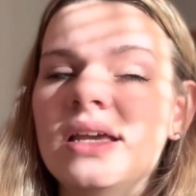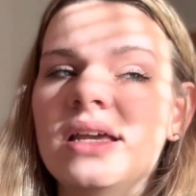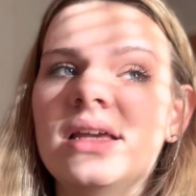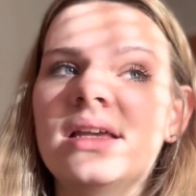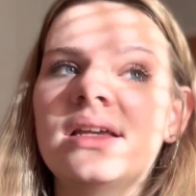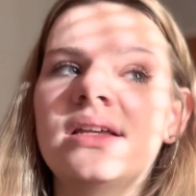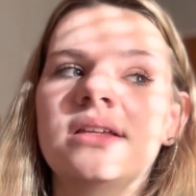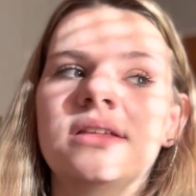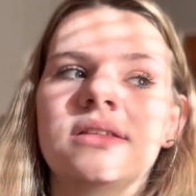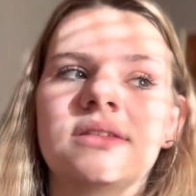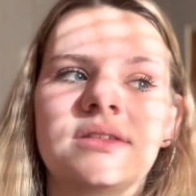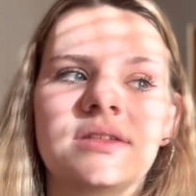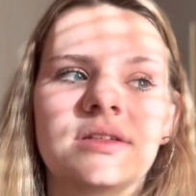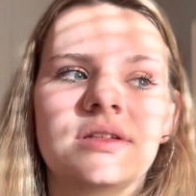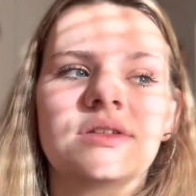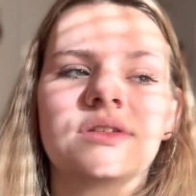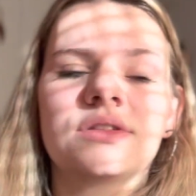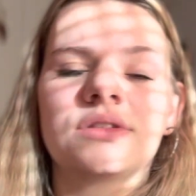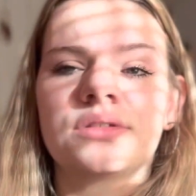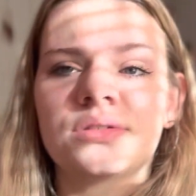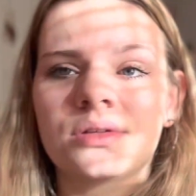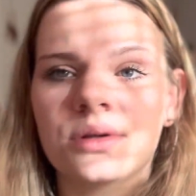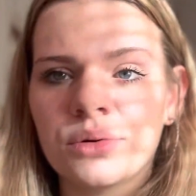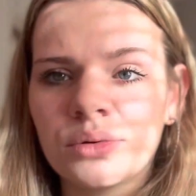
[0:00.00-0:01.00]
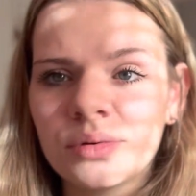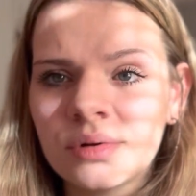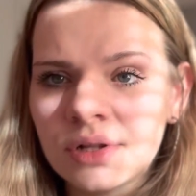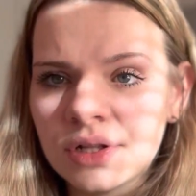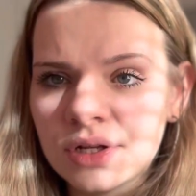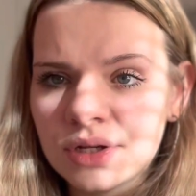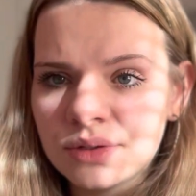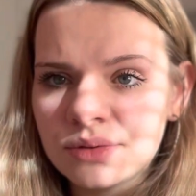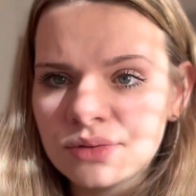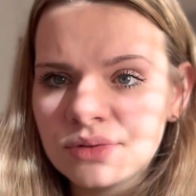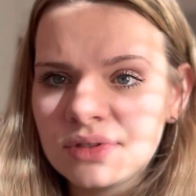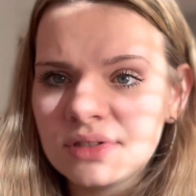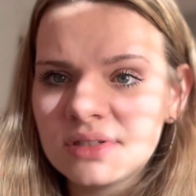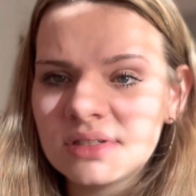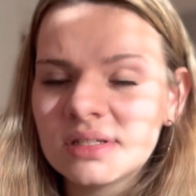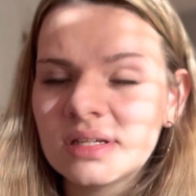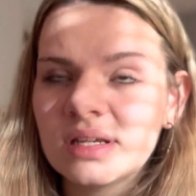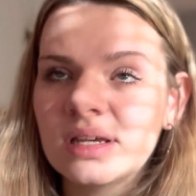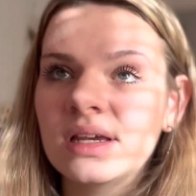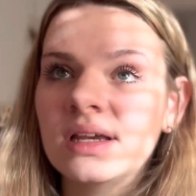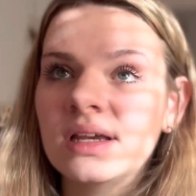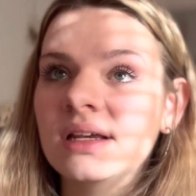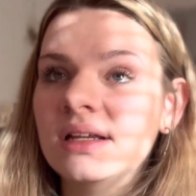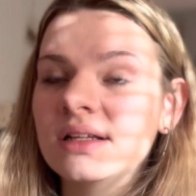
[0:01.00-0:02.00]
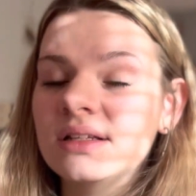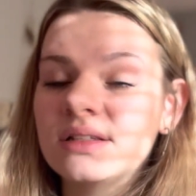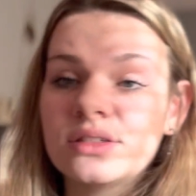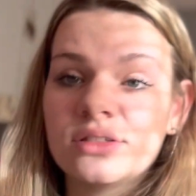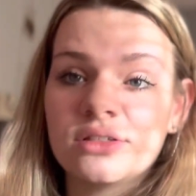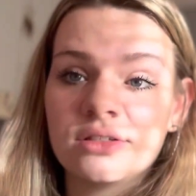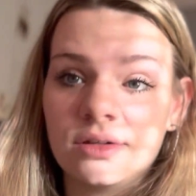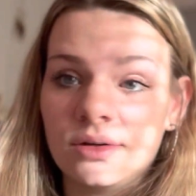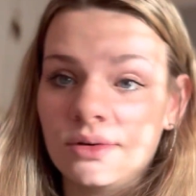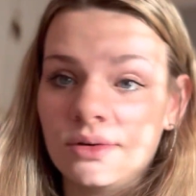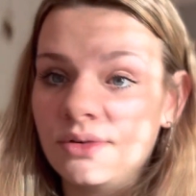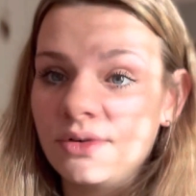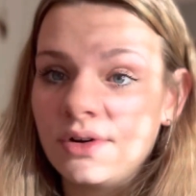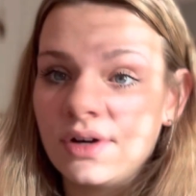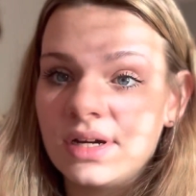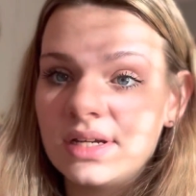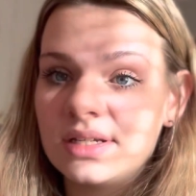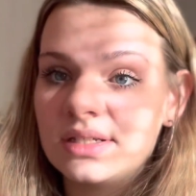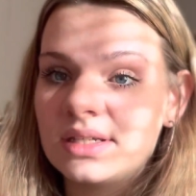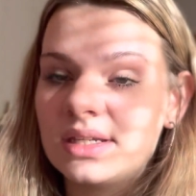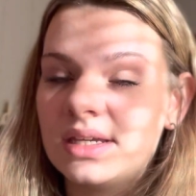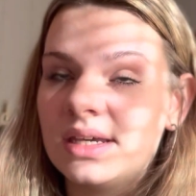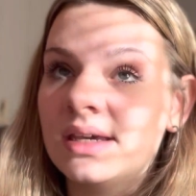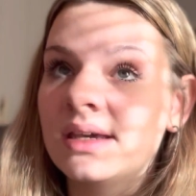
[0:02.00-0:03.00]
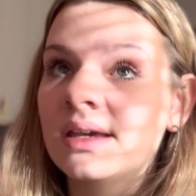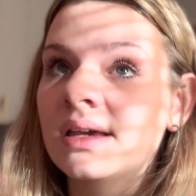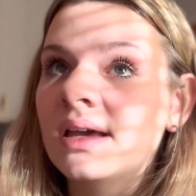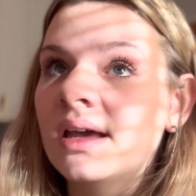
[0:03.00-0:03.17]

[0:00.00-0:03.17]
is so close, so crazy.